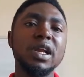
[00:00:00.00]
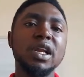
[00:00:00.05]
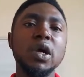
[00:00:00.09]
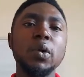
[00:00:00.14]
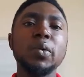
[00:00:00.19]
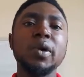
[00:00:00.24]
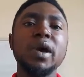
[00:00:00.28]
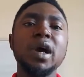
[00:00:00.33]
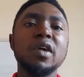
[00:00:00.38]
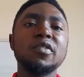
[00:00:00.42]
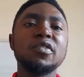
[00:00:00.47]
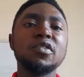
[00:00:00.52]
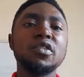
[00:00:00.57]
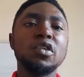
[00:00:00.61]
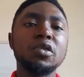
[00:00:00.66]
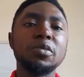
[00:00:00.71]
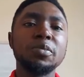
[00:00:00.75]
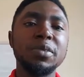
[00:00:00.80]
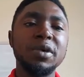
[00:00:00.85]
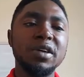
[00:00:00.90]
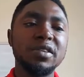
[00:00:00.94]
And then we have
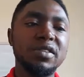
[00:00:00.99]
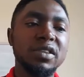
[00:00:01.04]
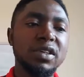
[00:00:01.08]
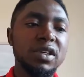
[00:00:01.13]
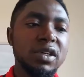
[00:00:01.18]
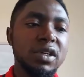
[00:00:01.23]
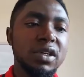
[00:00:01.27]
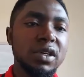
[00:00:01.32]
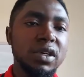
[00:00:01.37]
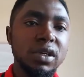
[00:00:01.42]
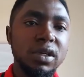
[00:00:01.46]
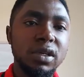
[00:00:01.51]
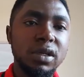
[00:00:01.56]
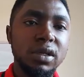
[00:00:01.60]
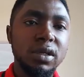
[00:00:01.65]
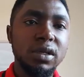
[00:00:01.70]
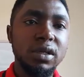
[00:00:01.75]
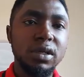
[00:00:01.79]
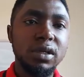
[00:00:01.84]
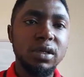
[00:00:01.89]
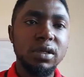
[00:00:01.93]
compass,
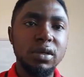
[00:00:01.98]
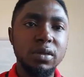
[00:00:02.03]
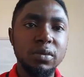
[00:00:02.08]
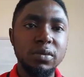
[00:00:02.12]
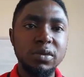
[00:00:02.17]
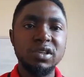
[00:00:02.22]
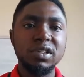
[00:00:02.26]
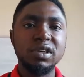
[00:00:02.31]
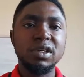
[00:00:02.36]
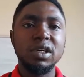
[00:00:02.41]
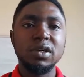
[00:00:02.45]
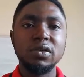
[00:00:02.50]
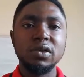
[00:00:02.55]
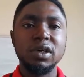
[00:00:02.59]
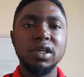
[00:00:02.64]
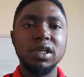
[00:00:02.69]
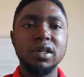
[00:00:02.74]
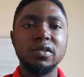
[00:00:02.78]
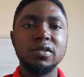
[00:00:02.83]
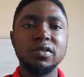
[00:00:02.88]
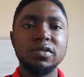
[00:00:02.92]
which I don't
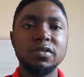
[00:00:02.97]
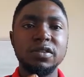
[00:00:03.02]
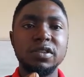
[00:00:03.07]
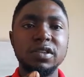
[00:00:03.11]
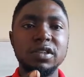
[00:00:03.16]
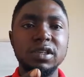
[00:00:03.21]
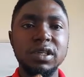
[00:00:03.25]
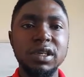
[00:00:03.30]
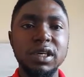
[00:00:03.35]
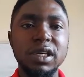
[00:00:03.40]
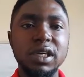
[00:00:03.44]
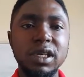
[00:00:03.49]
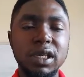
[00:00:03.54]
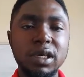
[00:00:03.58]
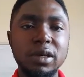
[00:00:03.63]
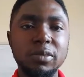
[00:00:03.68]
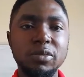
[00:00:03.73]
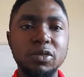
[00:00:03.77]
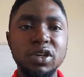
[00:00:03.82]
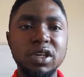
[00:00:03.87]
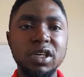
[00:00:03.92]
have it here
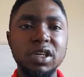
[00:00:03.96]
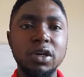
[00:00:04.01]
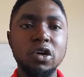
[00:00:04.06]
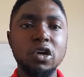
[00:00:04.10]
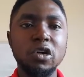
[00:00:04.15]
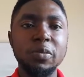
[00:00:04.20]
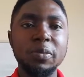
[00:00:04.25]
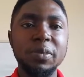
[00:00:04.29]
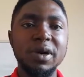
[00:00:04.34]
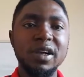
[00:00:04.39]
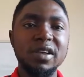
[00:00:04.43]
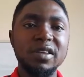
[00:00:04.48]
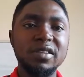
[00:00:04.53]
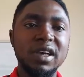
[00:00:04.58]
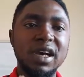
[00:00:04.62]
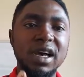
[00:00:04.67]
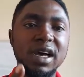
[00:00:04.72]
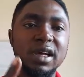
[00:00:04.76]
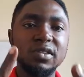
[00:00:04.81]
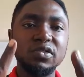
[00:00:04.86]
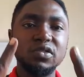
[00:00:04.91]
now, but the compass
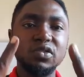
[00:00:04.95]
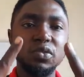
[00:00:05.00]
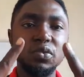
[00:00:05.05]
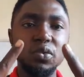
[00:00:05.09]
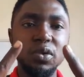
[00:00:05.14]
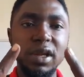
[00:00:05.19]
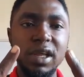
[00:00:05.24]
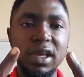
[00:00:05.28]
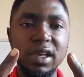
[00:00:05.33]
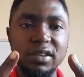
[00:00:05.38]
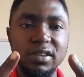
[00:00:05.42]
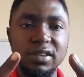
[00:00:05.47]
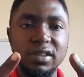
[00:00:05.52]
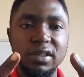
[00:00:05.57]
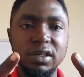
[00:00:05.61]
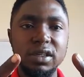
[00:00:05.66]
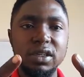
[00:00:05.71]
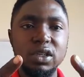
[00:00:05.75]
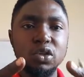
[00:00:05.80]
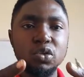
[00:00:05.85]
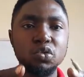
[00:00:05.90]
has two legs,
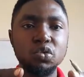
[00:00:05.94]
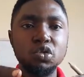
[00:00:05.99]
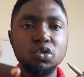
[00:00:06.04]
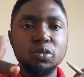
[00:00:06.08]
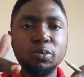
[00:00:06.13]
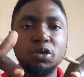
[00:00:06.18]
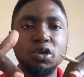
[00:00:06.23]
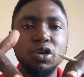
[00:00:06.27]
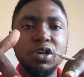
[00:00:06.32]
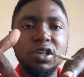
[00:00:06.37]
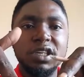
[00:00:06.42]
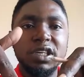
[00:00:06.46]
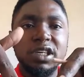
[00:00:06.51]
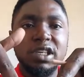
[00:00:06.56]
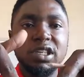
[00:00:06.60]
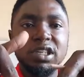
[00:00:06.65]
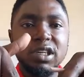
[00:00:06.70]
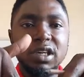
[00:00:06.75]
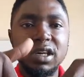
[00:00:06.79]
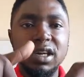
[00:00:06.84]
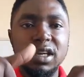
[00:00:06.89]
two
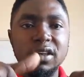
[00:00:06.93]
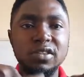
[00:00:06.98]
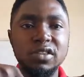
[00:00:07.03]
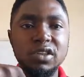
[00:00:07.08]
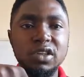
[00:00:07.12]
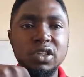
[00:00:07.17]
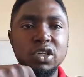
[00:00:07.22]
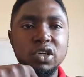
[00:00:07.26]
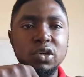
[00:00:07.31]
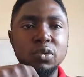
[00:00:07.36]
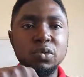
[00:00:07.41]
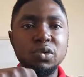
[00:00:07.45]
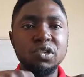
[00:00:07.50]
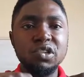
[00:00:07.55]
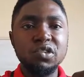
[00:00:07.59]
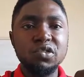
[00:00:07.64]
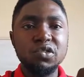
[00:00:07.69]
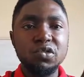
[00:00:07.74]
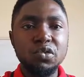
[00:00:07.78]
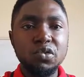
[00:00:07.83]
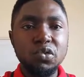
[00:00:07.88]
pointed legs, which
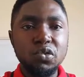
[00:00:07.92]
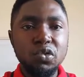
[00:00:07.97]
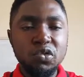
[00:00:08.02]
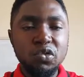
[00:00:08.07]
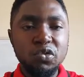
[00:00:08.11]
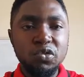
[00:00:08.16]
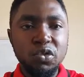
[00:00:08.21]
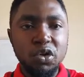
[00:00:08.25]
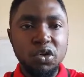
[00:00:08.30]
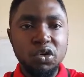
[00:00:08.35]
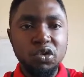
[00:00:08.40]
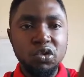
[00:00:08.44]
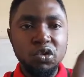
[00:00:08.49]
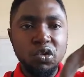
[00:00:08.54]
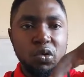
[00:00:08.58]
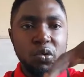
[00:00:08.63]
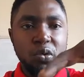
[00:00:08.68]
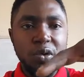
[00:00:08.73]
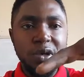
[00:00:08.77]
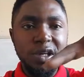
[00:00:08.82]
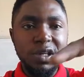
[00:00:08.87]
is used for
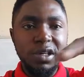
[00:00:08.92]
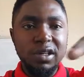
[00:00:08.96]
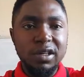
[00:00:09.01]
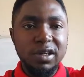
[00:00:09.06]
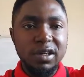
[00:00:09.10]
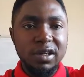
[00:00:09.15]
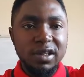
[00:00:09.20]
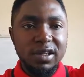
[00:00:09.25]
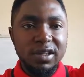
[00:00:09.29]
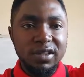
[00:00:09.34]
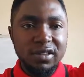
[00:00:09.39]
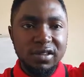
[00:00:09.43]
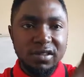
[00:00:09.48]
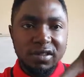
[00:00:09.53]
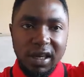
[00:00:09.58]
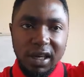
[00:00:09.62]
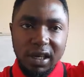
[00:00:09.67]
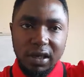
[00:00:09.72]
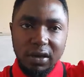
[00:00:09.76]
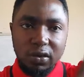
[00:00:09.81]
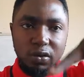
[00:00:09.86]
drawing
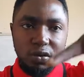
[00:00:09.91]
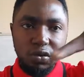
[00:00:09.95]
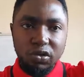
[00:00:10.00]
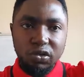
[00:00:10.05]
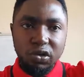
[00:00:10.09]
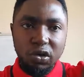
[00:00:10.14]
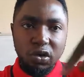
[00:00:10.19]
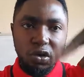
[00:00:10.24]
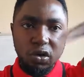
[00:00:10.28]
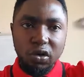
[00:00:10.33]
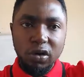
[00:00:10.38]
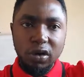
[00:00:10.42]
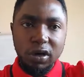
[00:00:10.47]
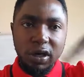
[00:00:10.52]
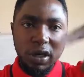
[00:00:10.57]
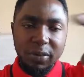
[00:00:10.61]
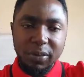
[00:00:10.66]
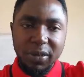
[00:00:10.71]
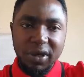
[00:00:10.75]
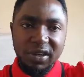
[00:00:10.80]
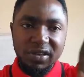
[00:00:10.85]
circles on
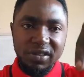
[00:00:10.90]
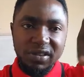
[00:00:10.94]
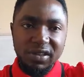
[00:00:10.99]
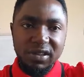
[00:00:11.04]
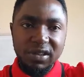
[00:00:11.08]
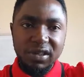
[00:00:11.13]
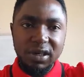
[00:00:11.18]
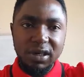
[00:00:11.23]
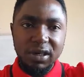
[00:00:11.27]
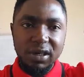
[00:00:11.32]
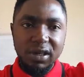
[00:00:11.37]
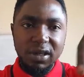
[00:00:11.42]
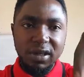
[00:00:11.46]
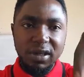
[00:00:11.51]
material.